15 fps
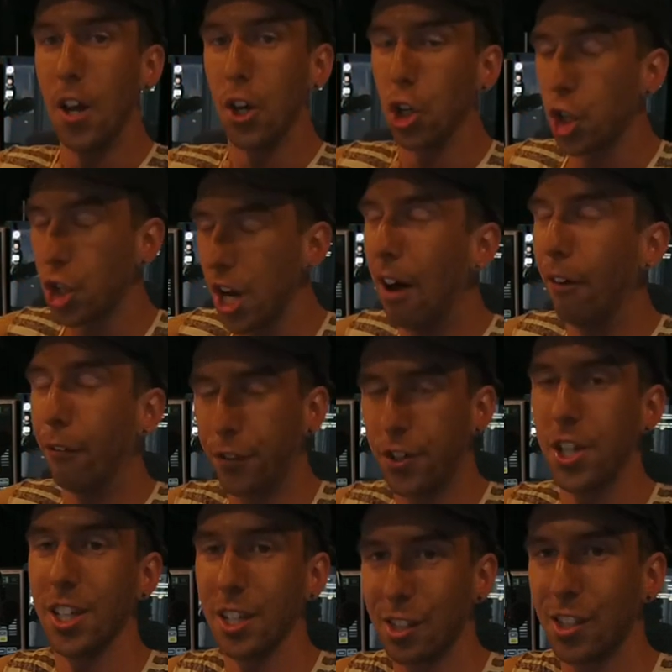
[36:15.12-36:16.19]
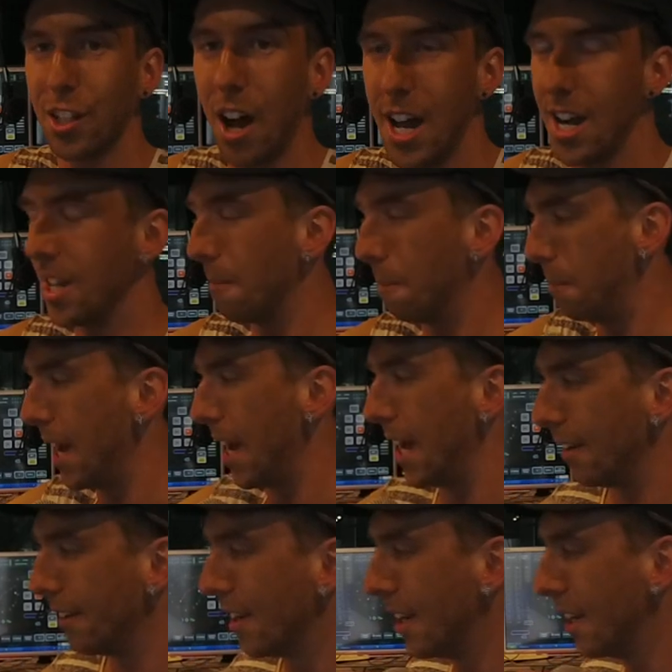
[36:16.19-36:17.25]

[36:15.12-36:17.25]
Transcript: shoved to the side of the bed.